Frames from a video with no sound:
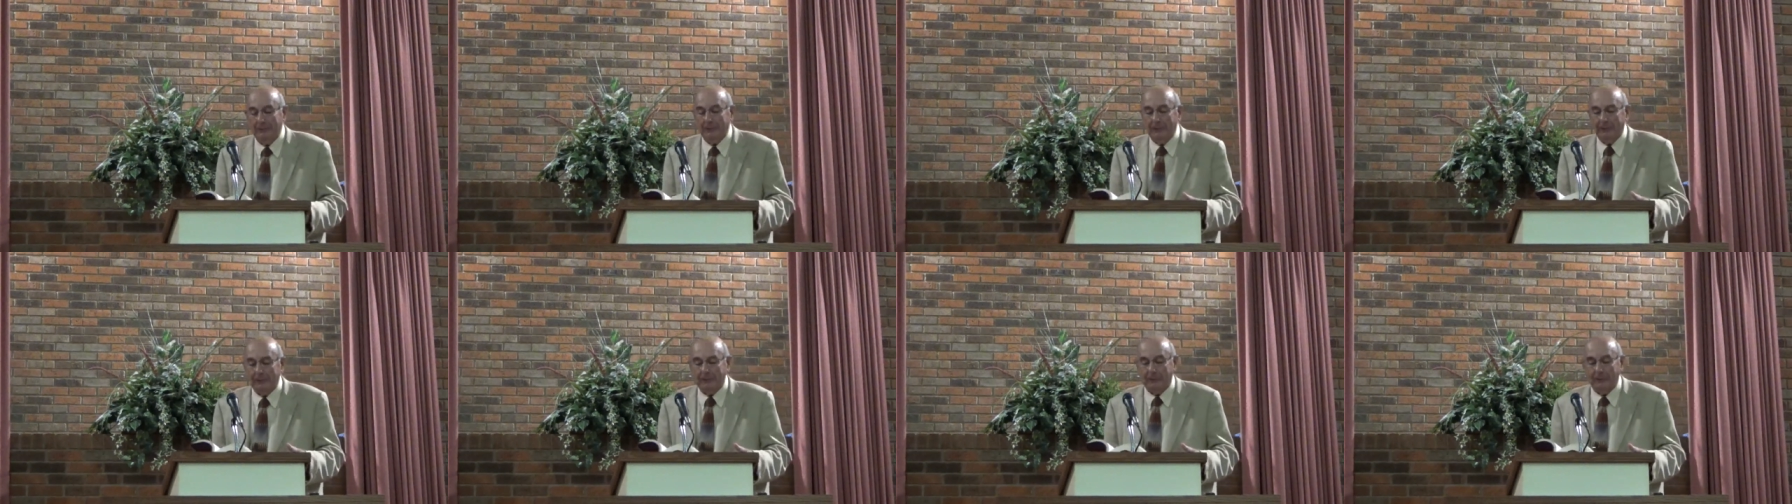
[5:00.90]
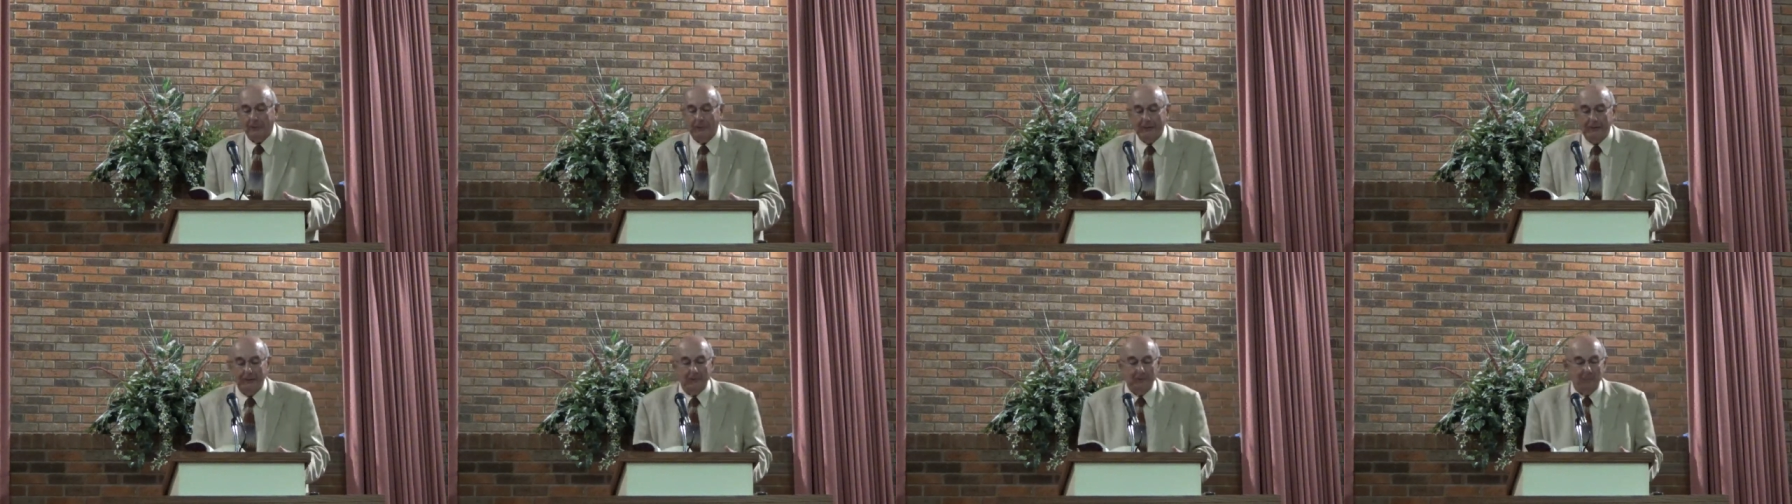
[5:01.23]
six
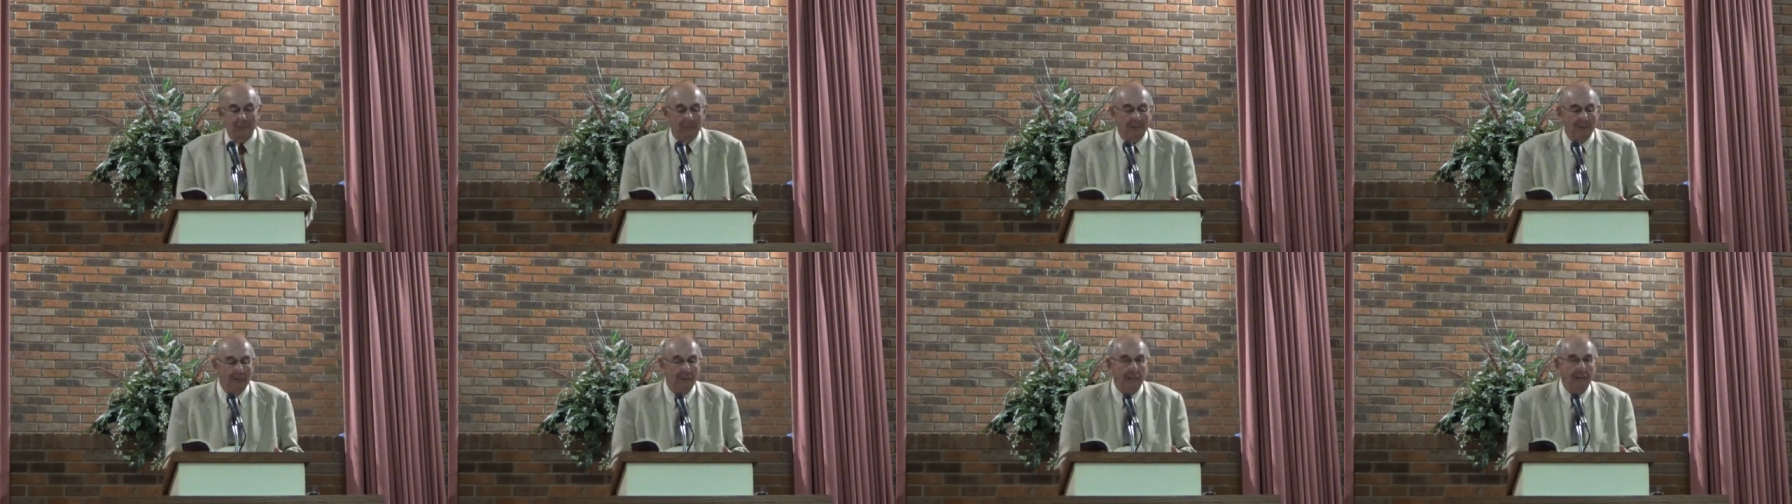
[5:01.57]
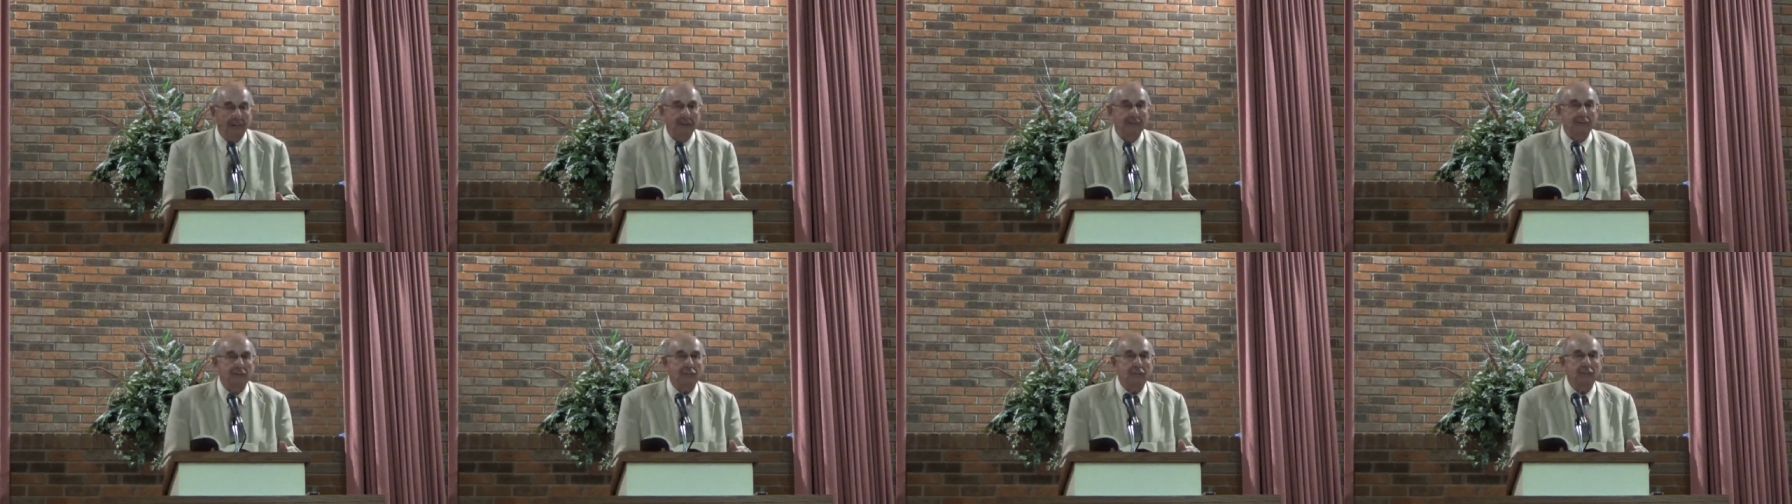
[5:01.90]
or eight, but at
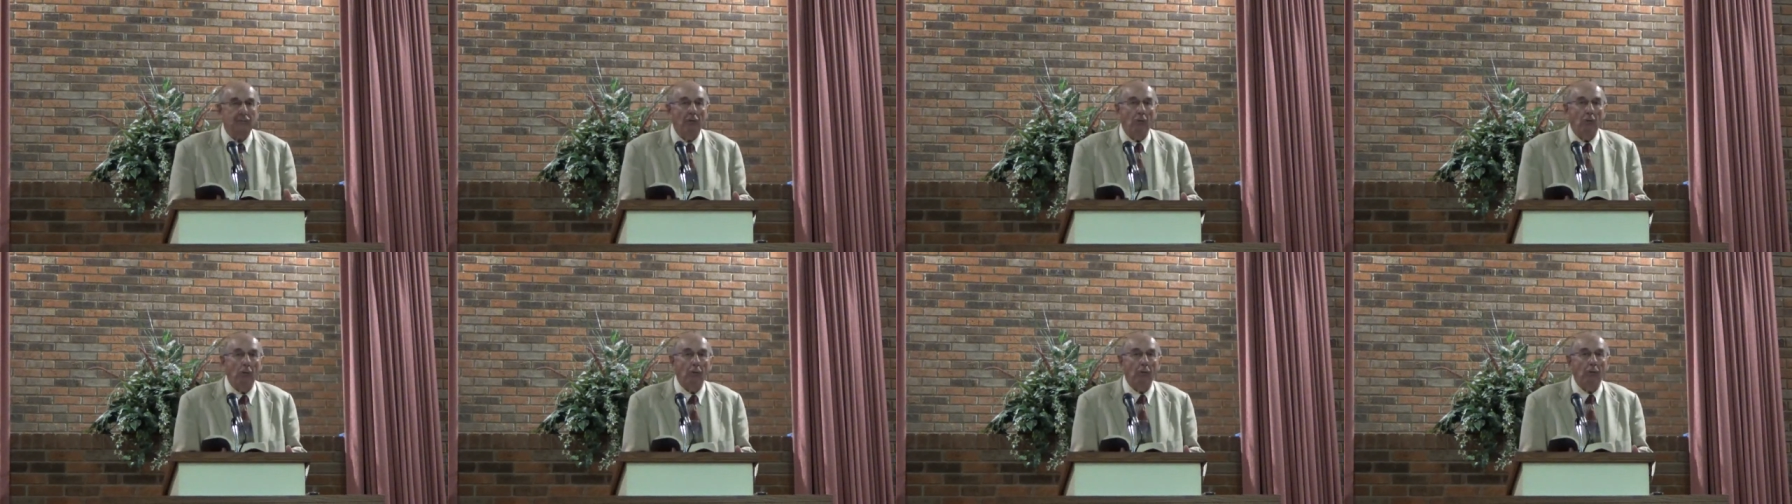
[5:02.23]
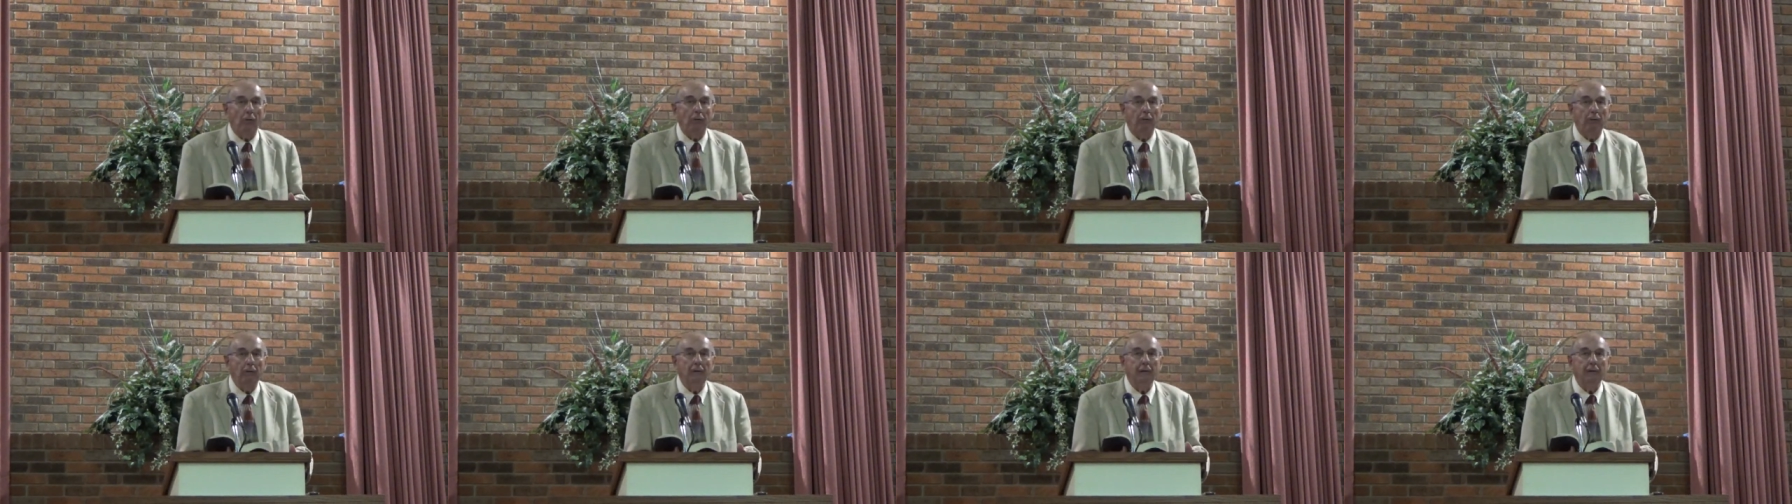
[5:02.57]
least
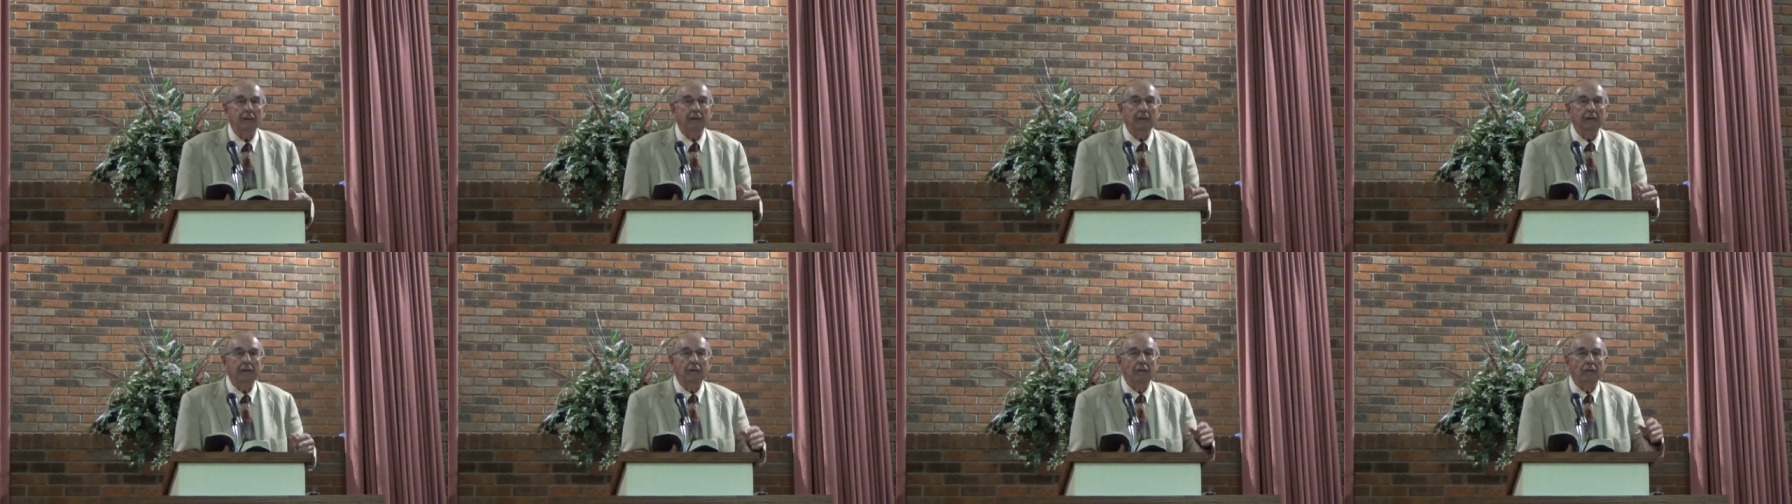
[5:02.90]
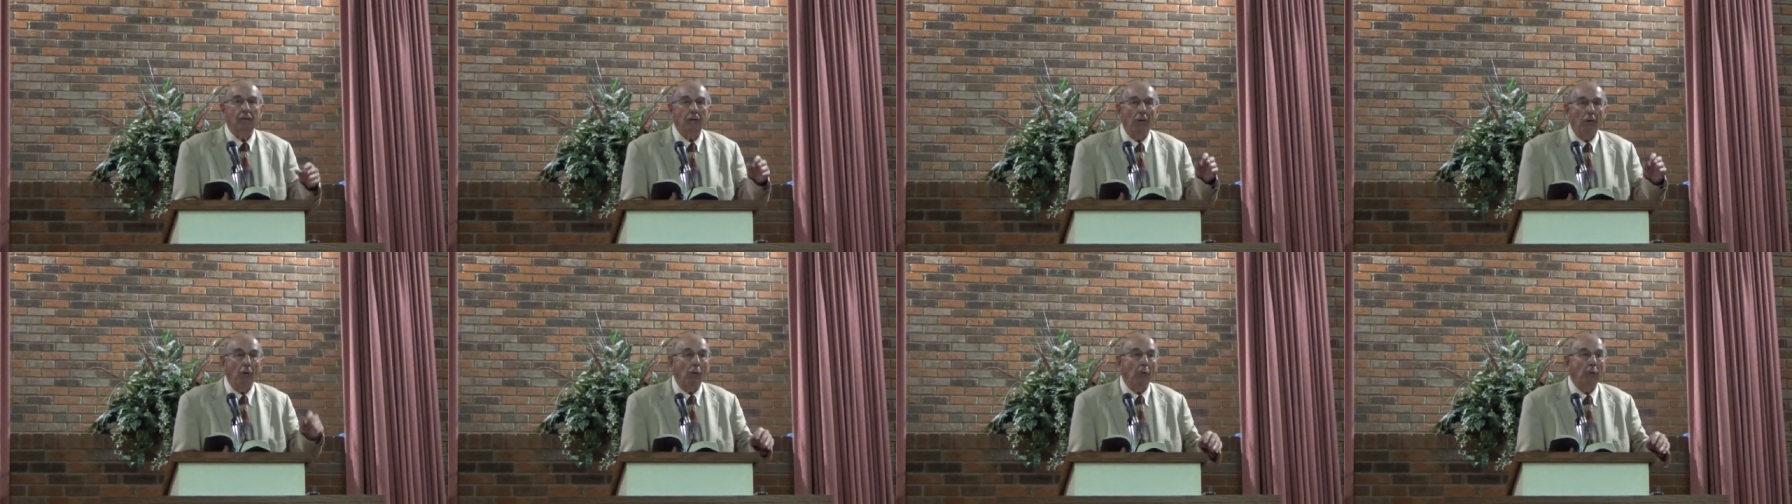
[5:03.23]
four,
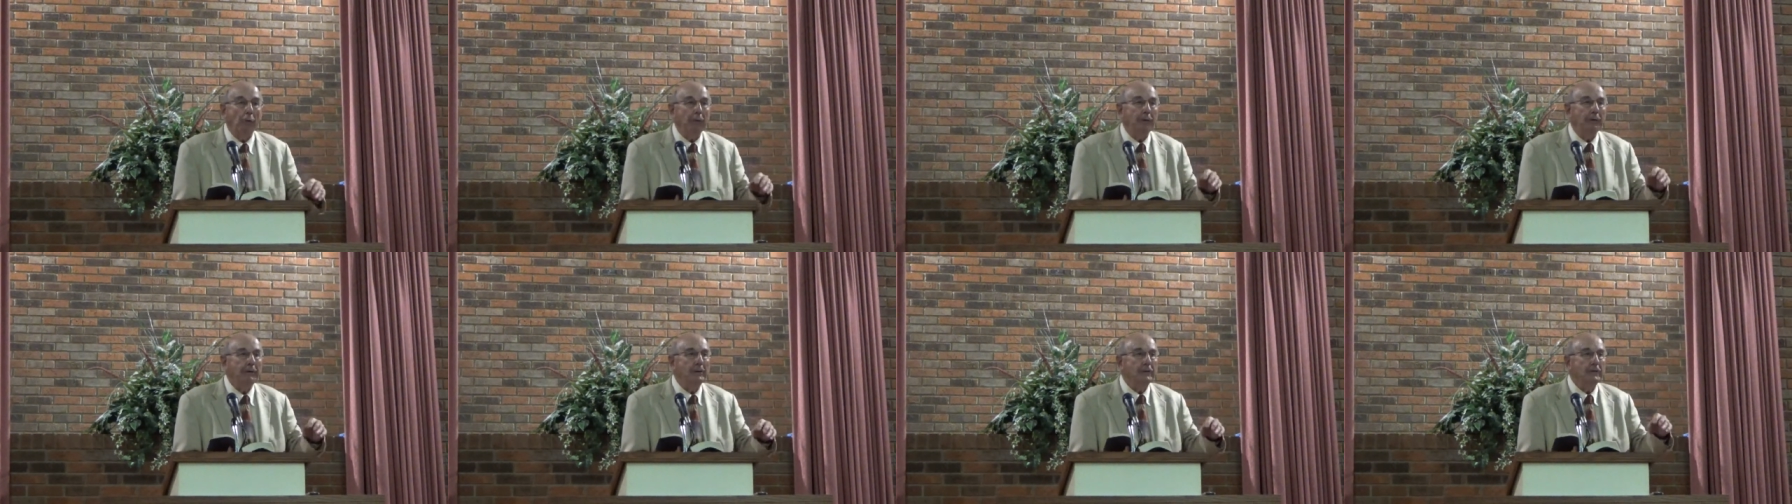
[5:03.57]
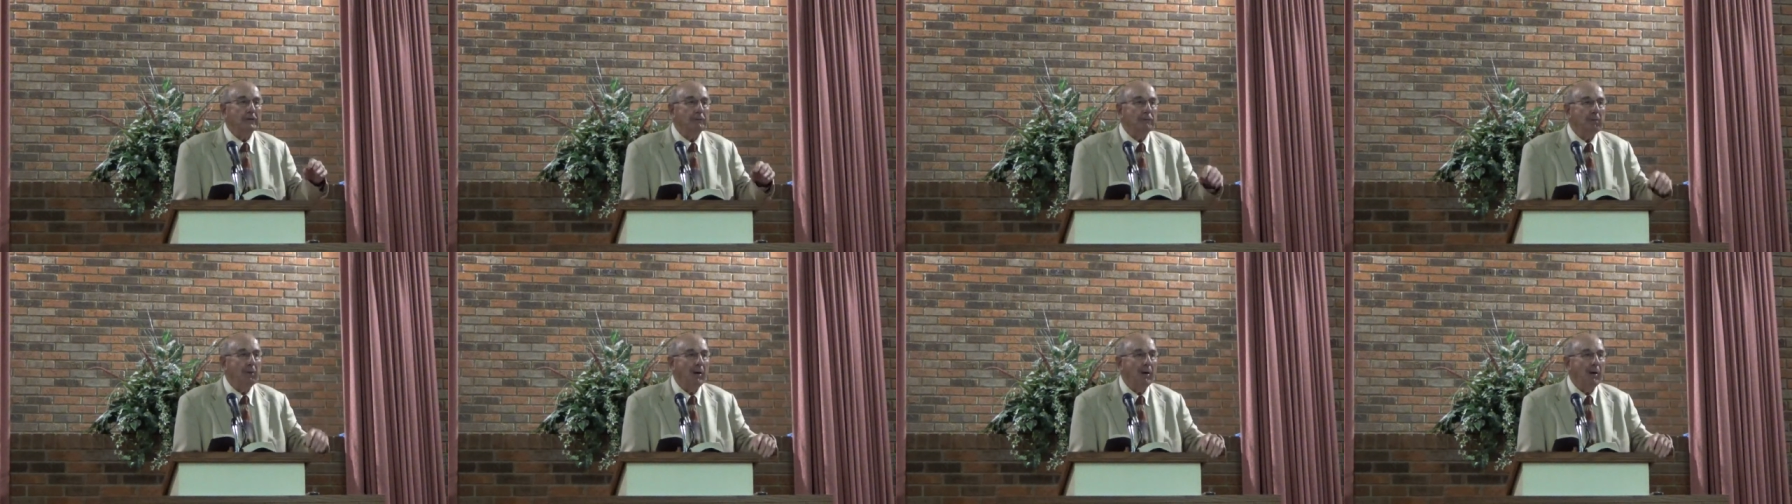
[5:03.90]
lowered his